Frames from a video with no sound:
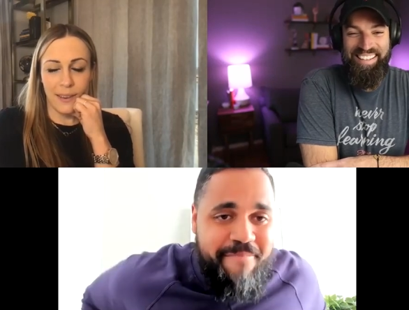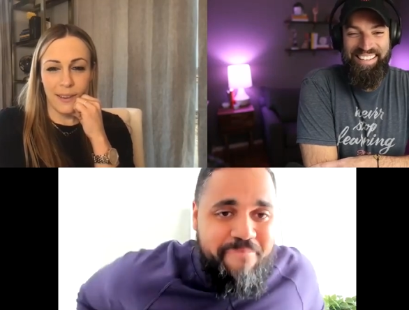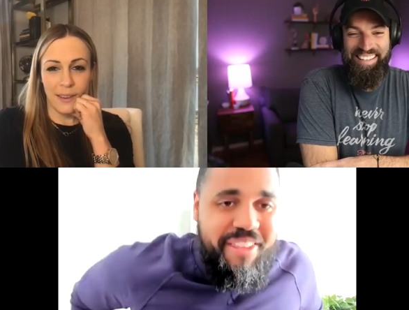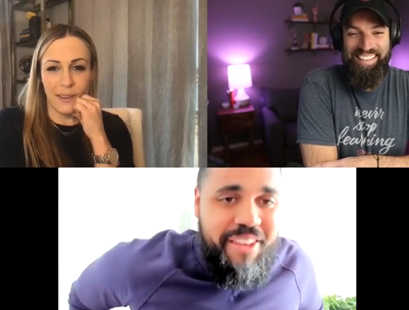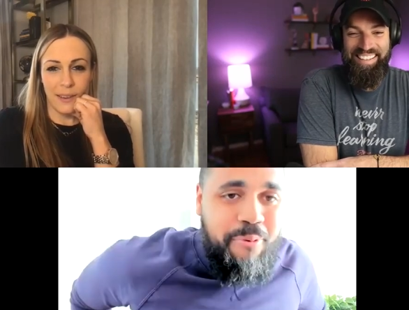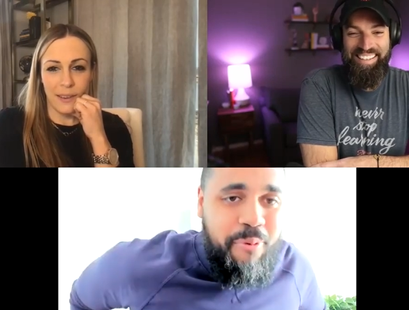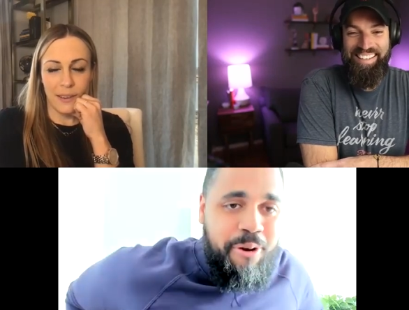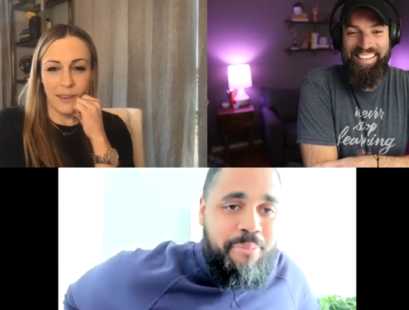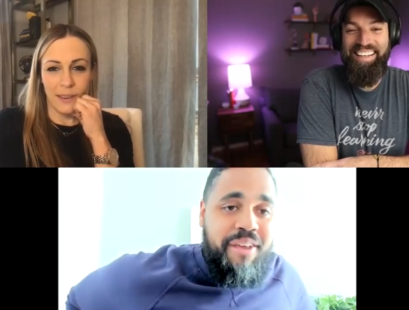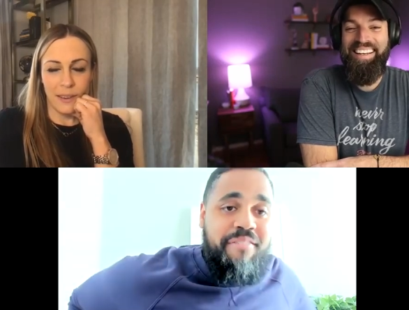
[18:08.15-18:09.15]
Speaker 1: you know, when we were
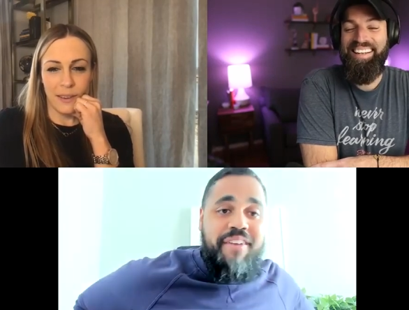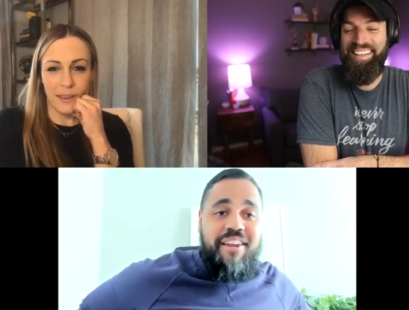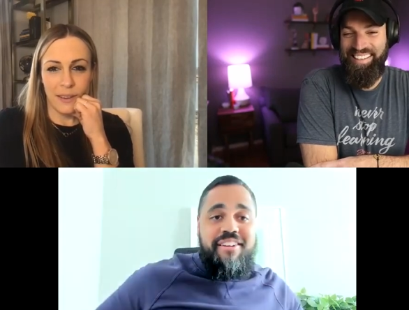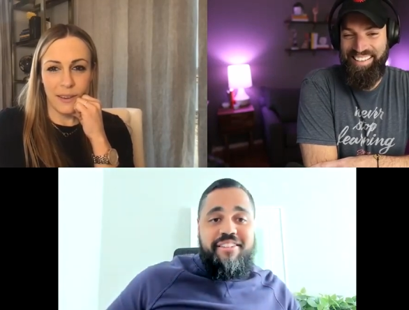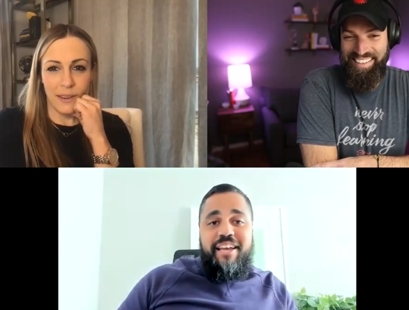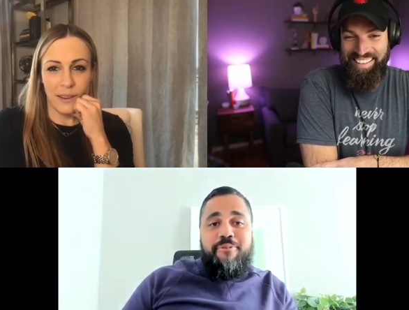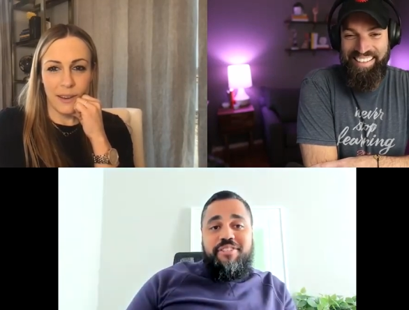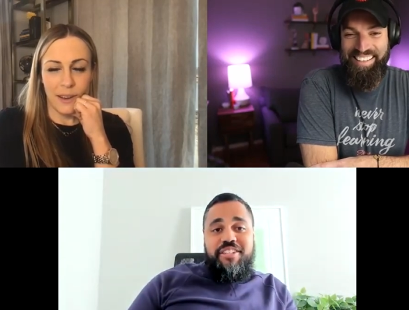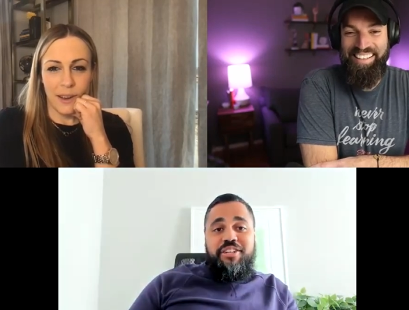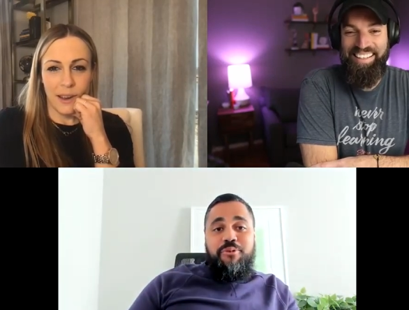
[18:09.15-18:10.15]
being vetted as
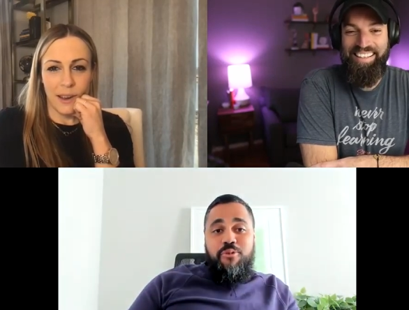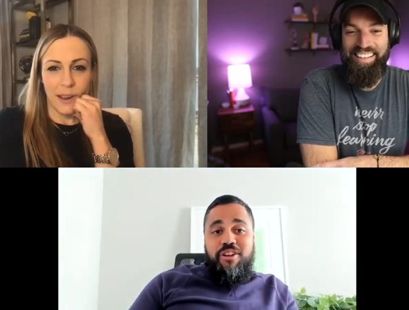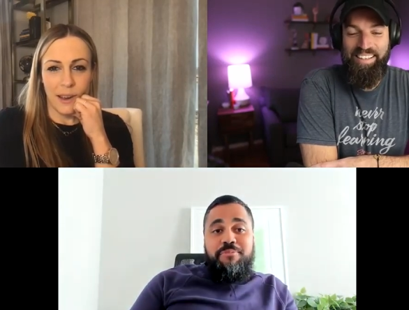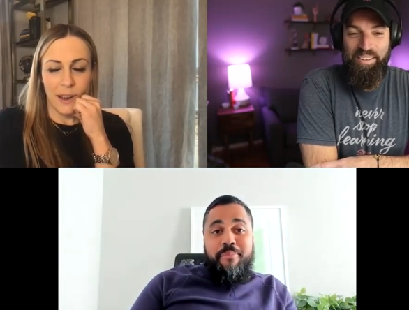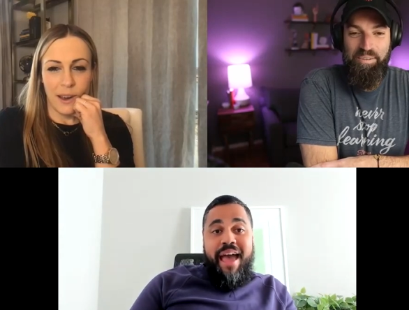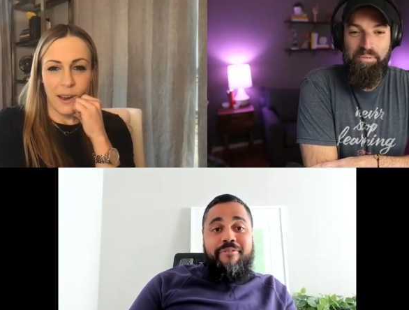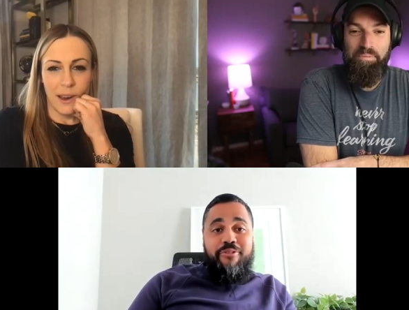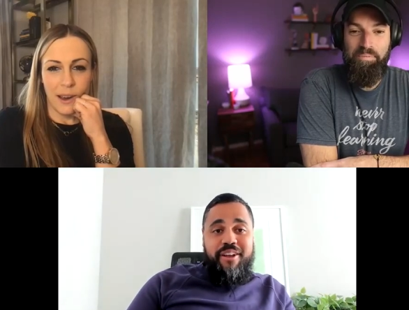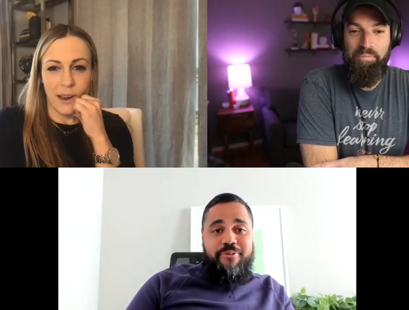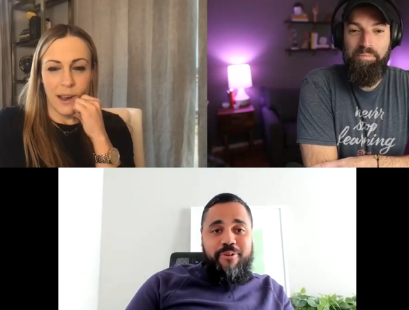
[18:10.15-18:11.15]
acquisition was
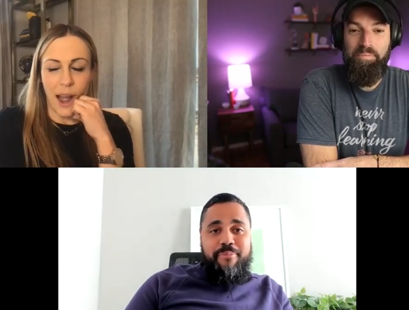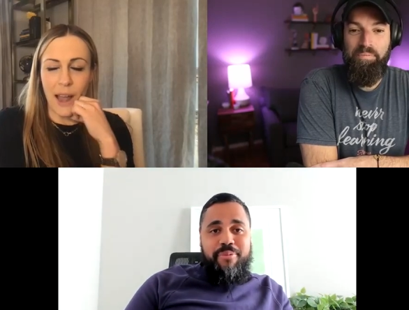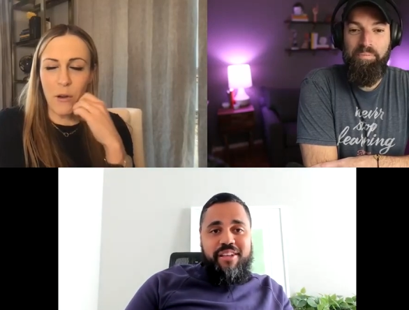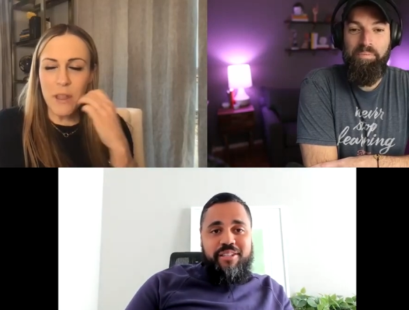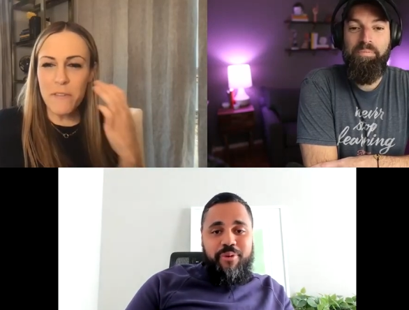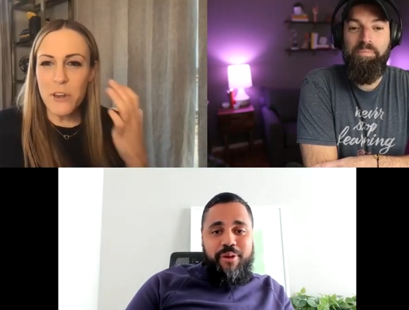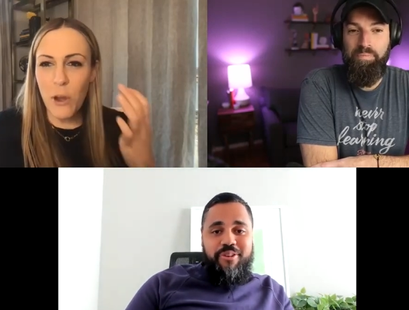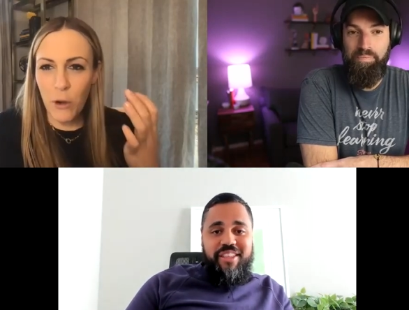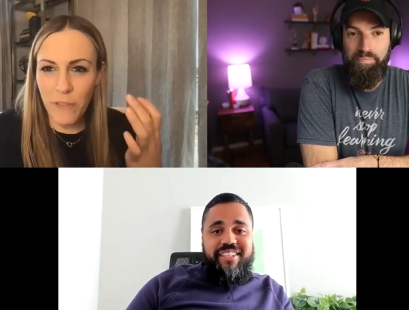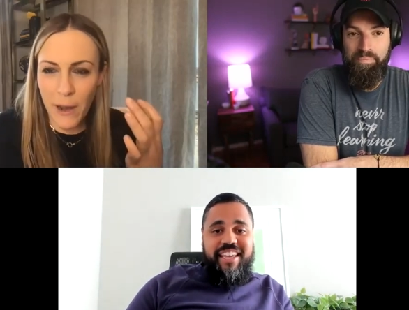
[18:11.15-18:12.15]
Maverick, right? Because I don't know
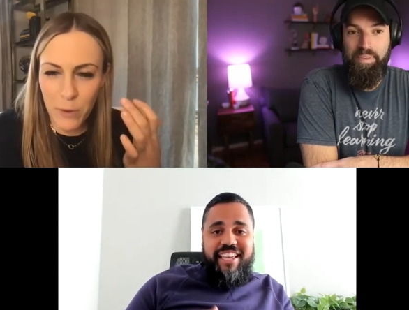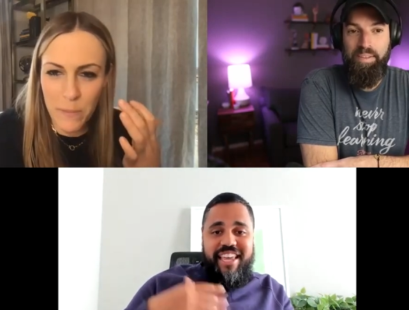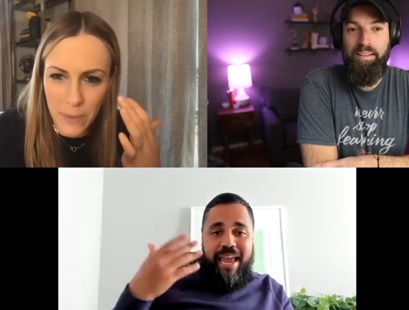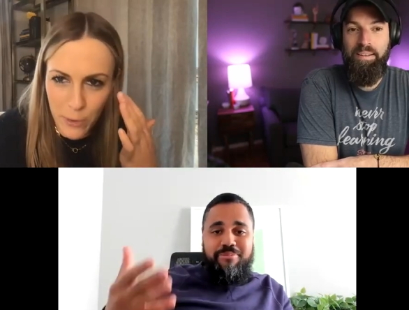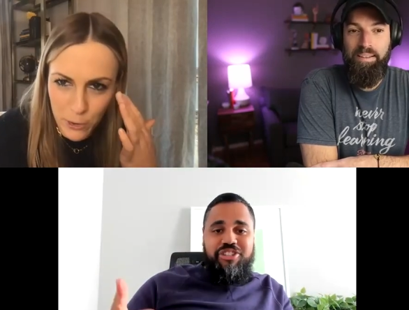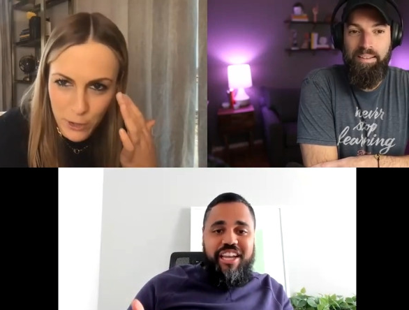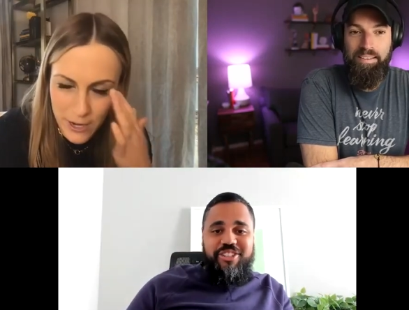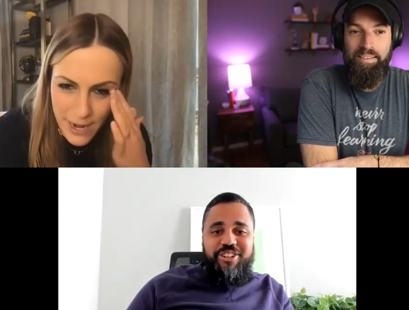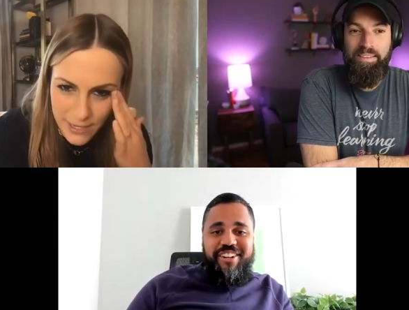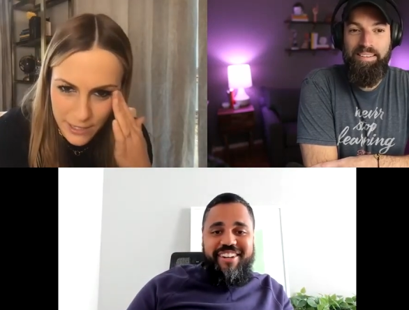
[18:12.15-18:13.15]
just-
Speaker 2: if I remembered or
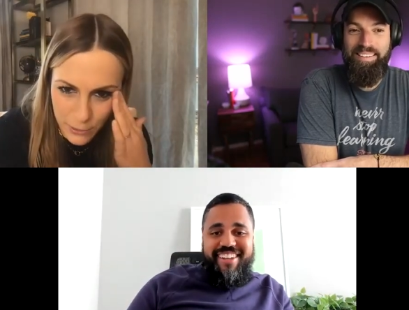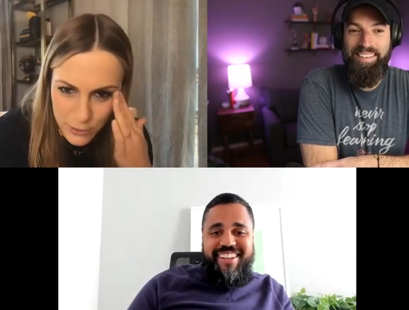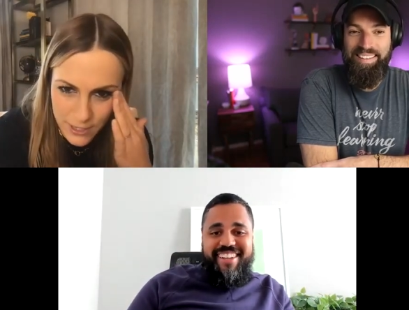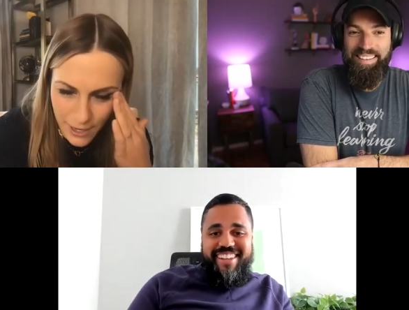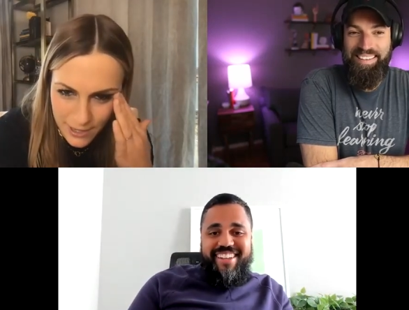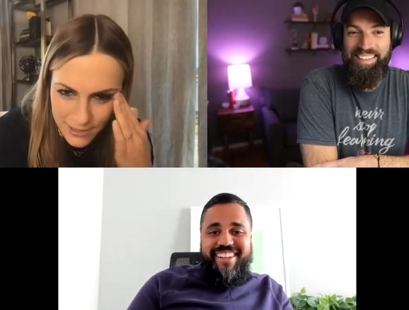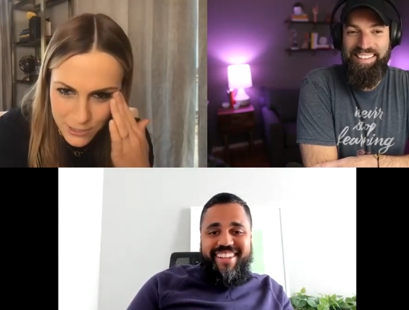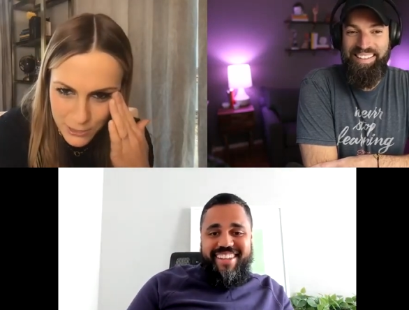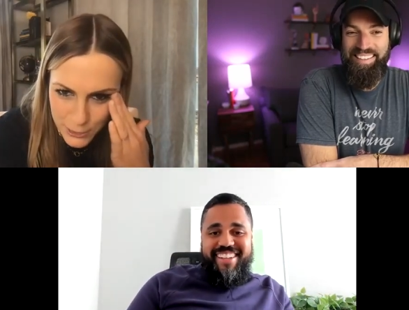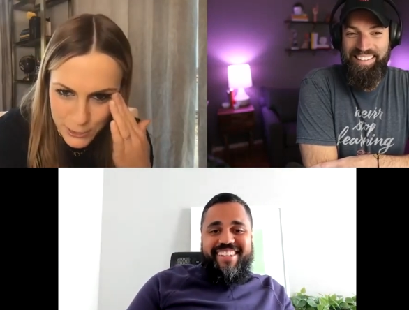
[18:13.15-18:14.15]
connected those dots,
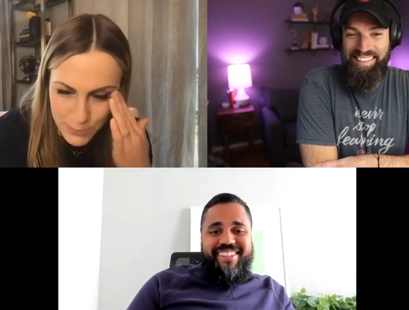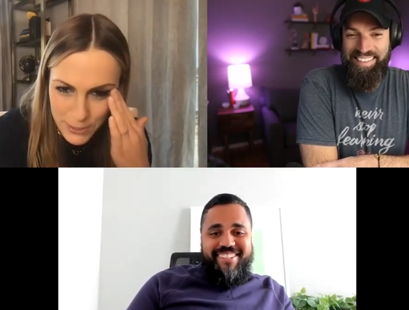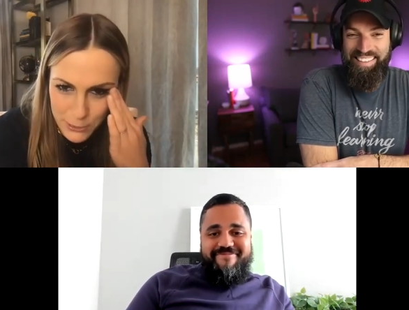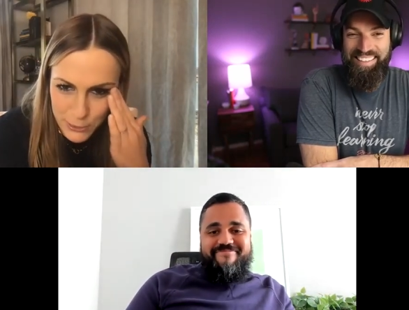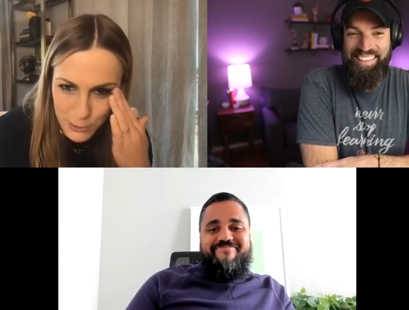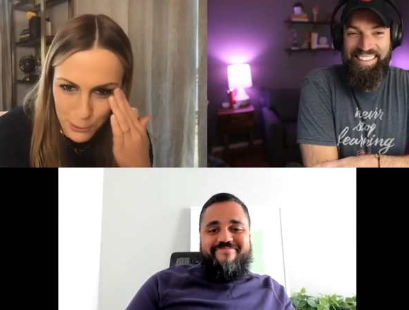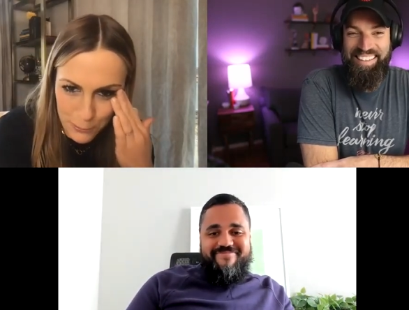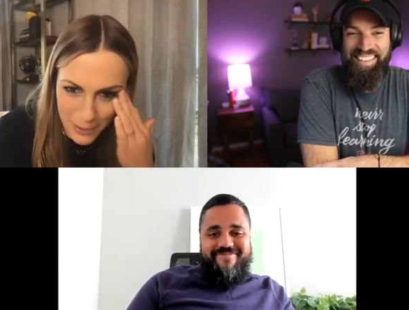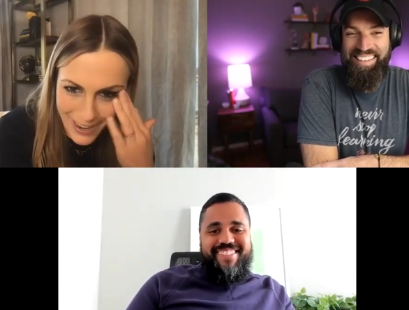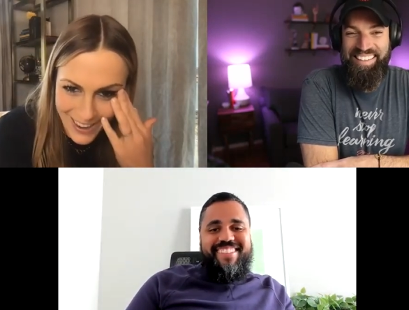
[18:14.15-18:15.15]
Serge, but you're so right.